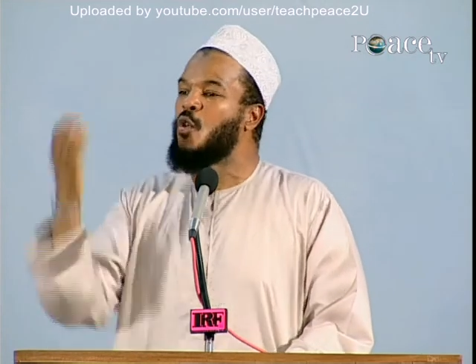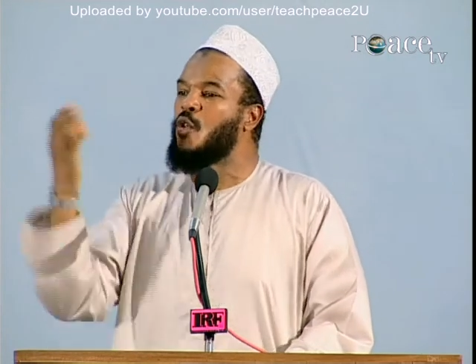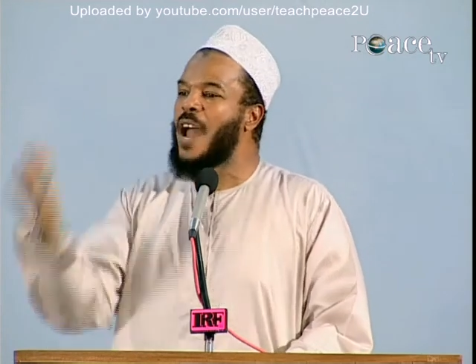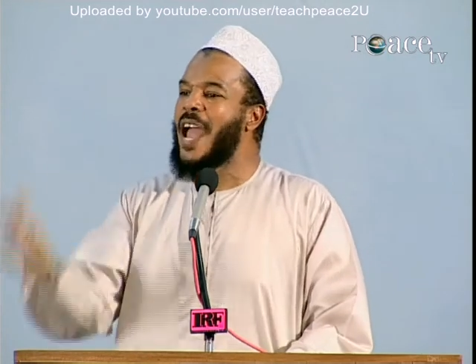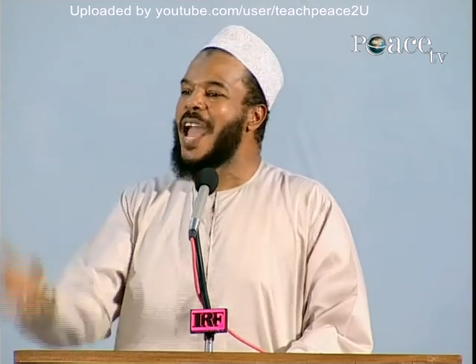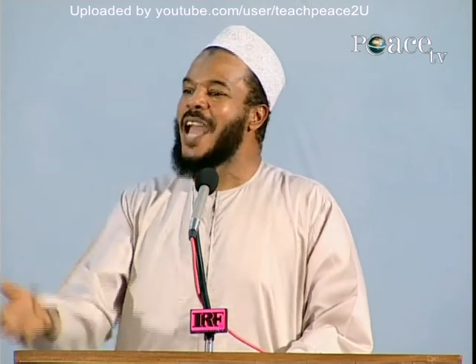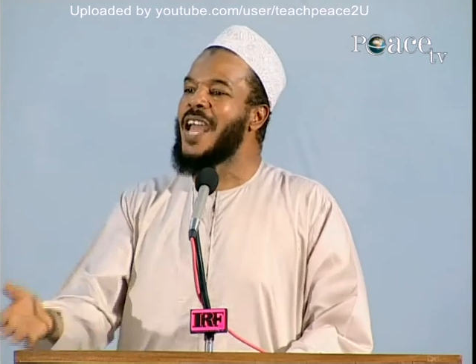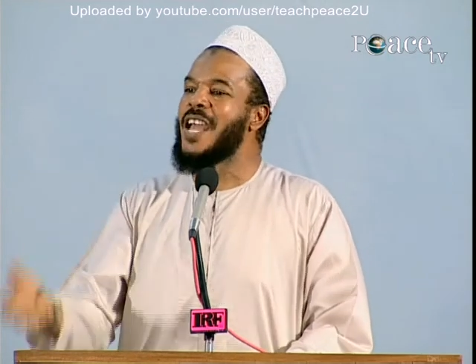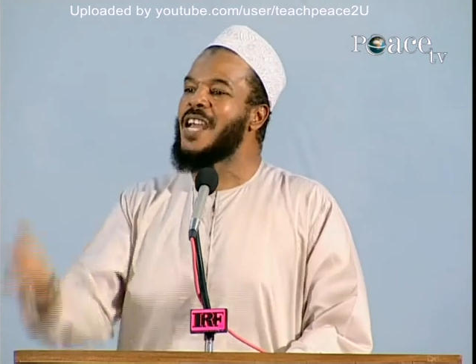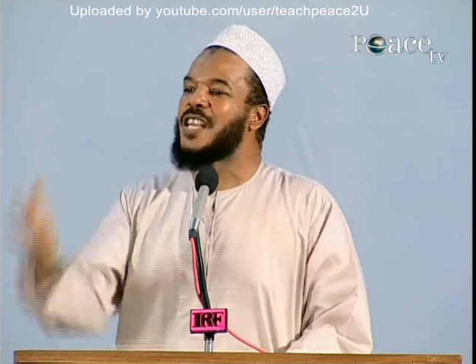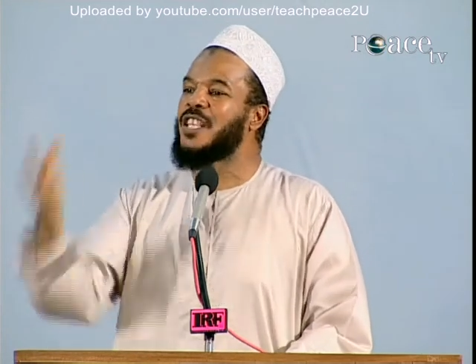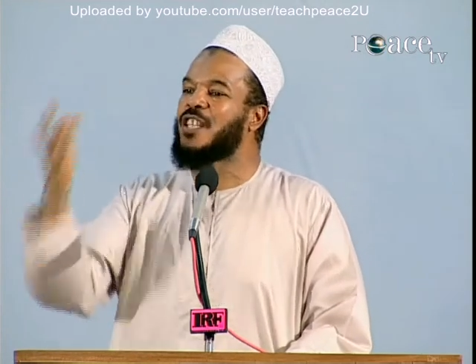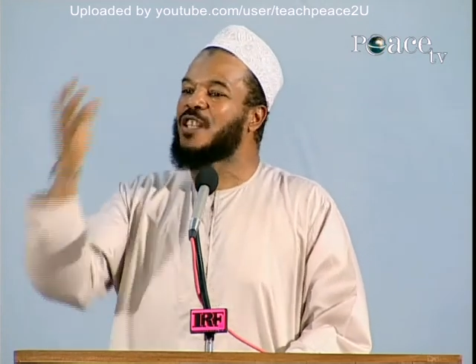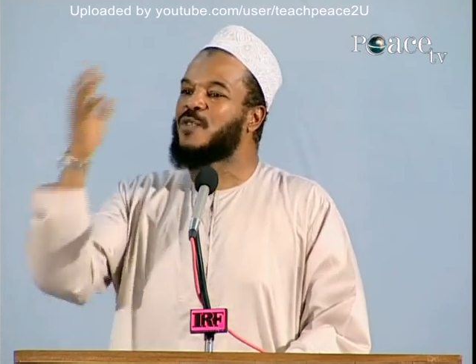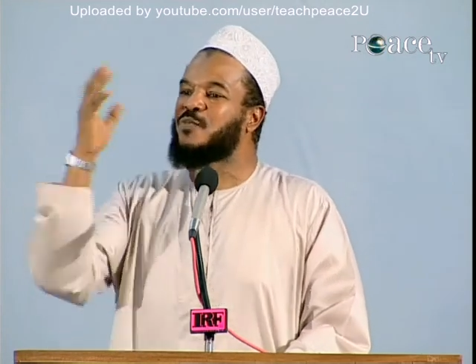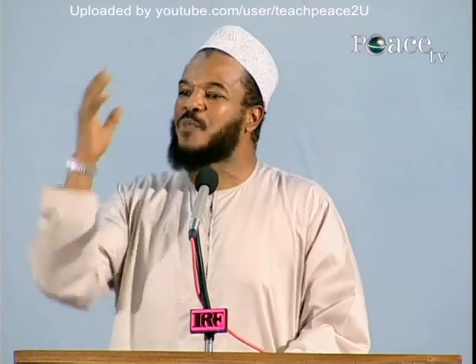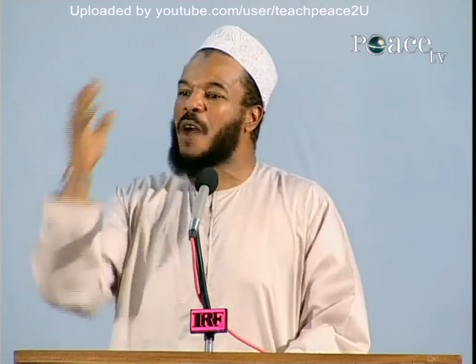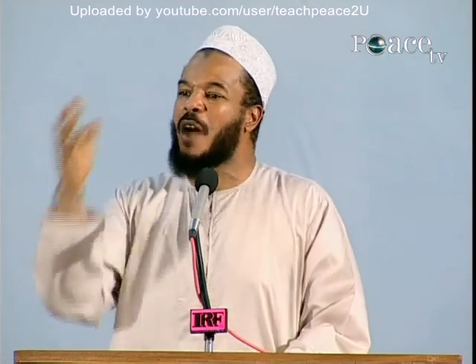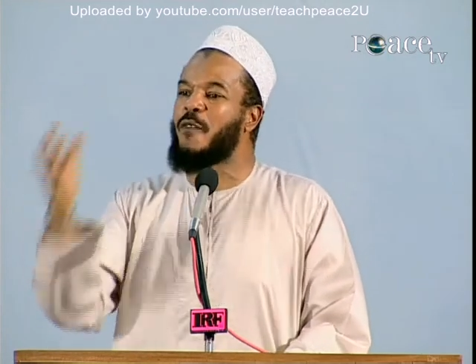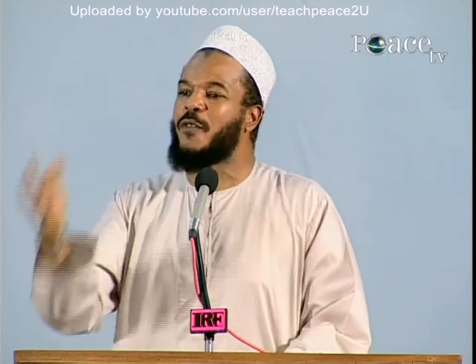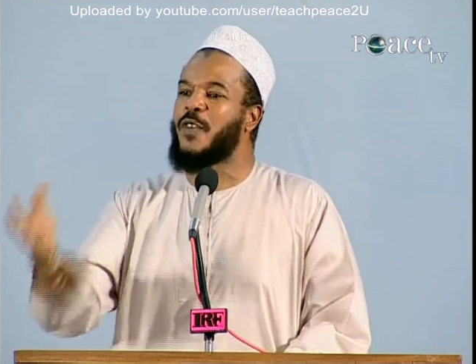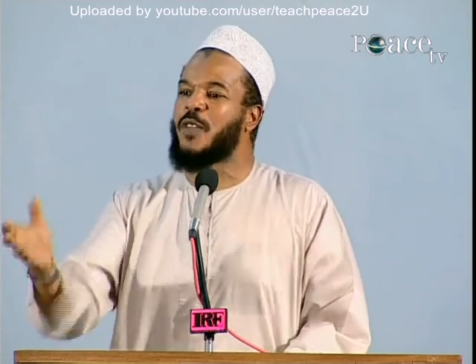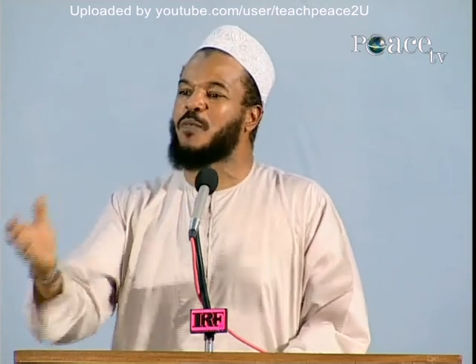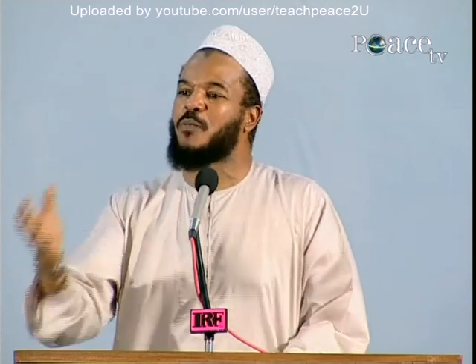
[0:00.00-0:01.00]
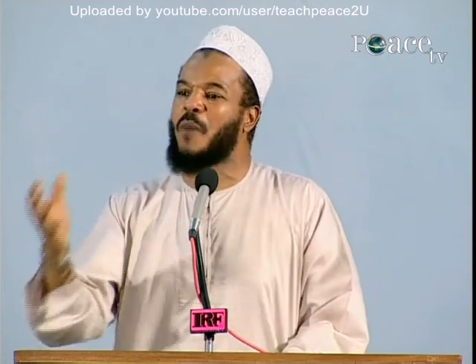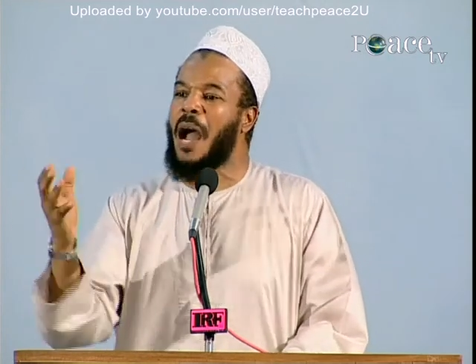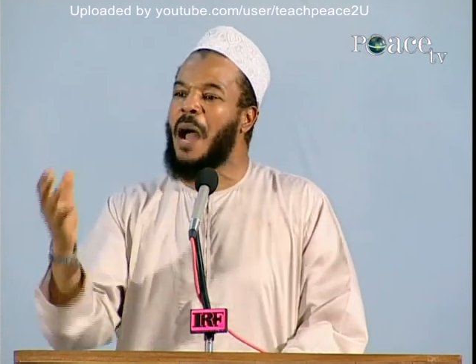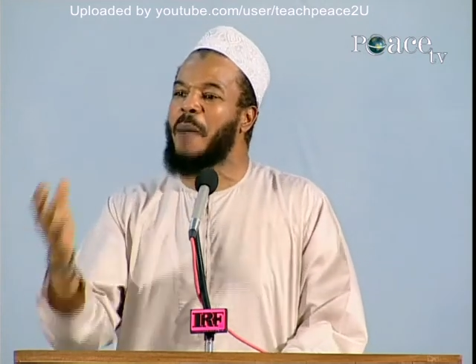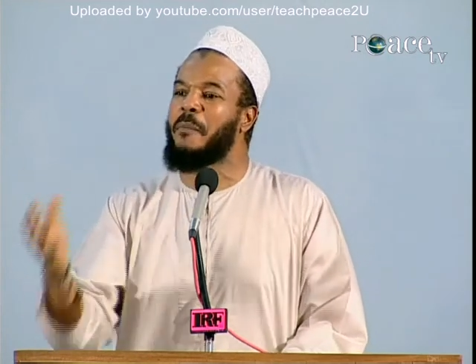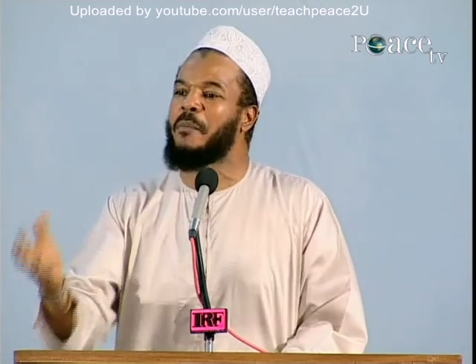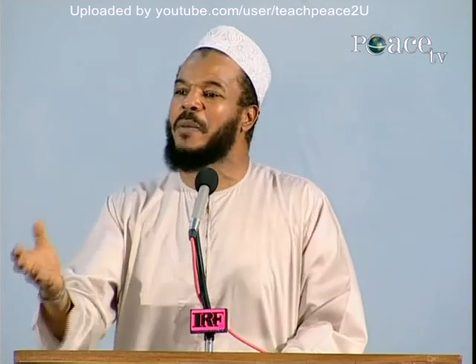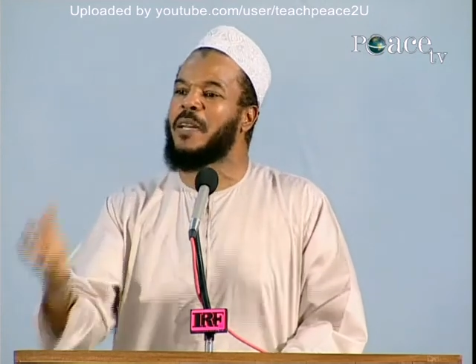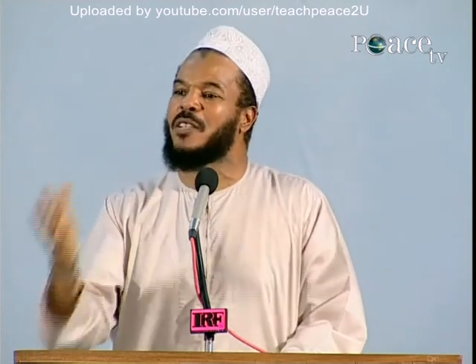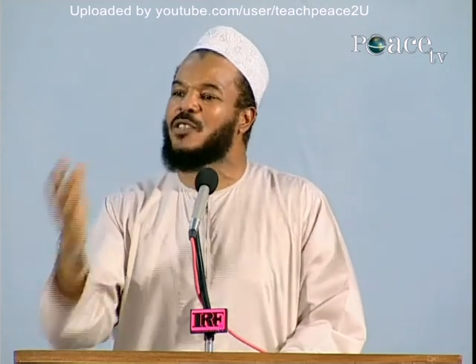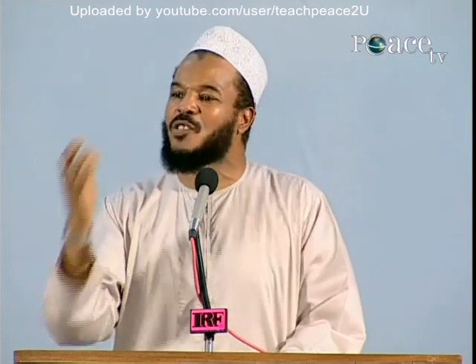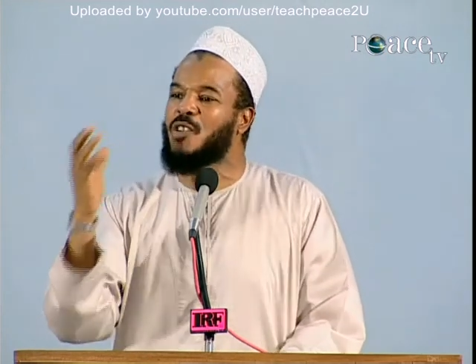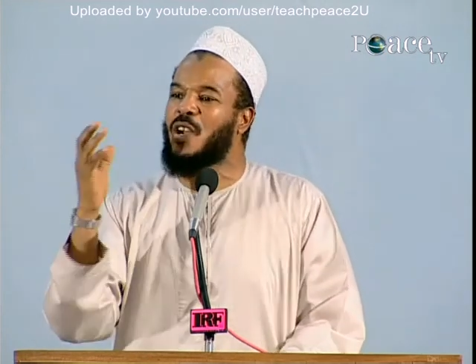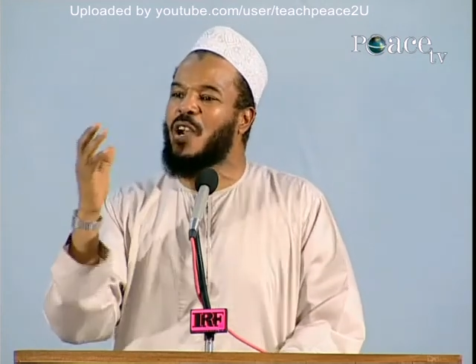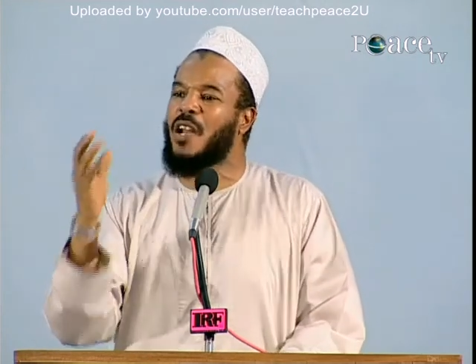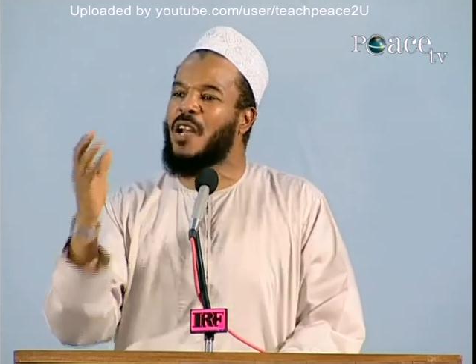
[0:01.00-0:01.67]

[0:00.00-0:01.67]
raised Prophet Muhammad